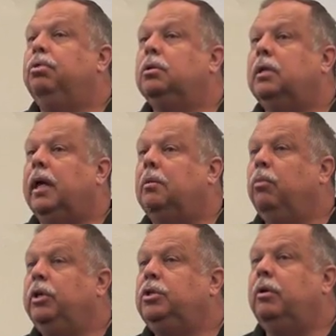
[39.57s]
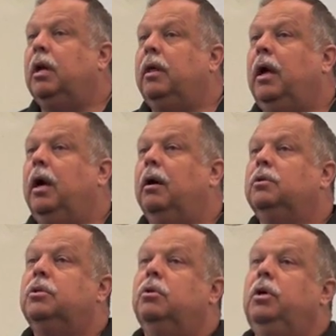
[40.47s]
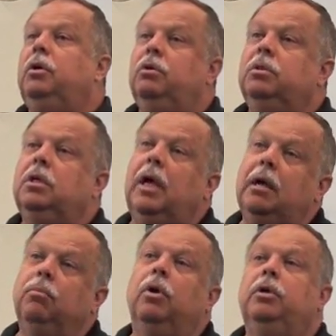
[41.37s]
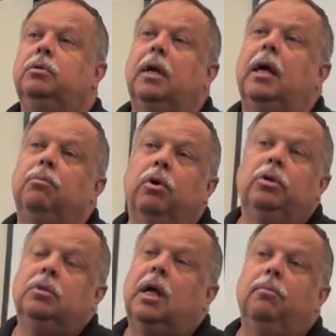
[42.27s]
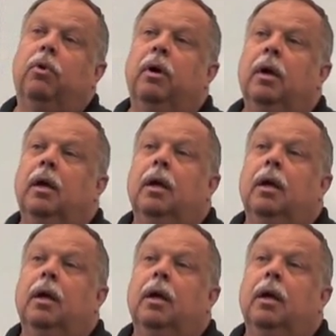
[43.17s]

pulls a lot of moisture out of the hair, so you use it, you add more, use it, add more, use it, add more.